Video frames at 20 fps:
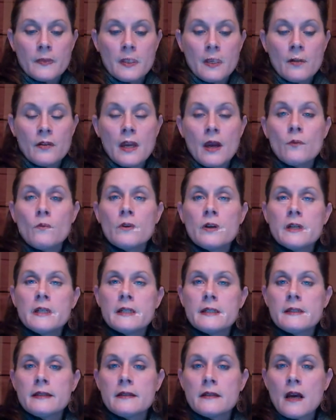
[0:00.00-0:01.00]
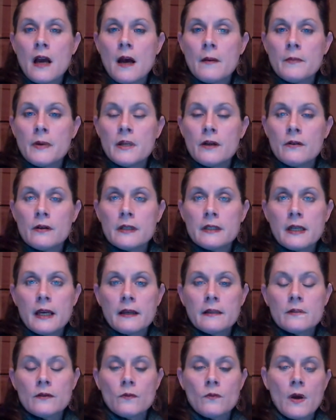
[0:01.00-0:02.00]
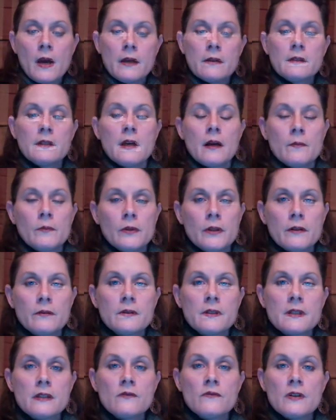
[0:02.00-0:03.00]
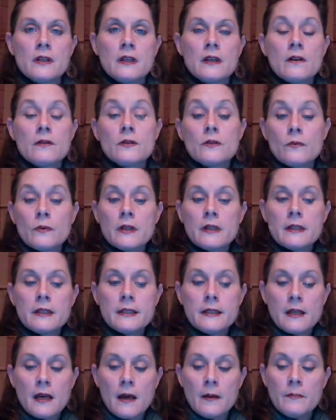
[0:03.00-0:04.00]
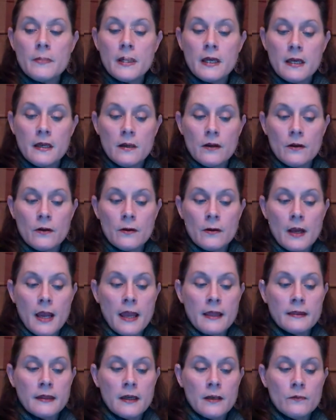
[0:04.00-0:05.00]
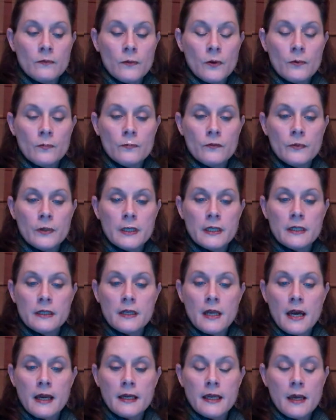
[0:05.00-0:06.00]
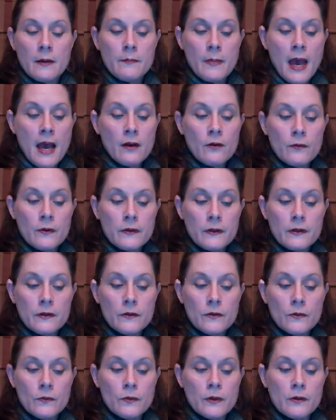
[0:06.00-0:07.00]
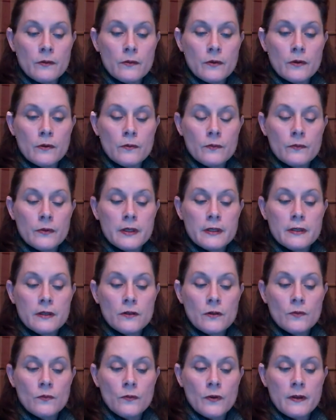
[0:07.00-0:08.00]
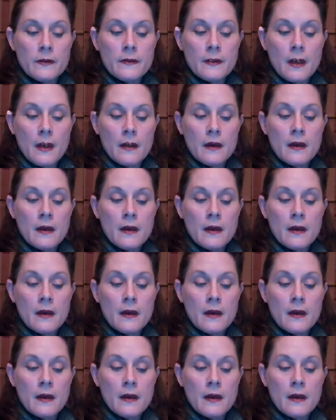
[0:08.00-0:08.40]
Okay, we're going to stop here. It takes a while to upload these videos, so we're going to stop here, and then when I get back with you, we will resume with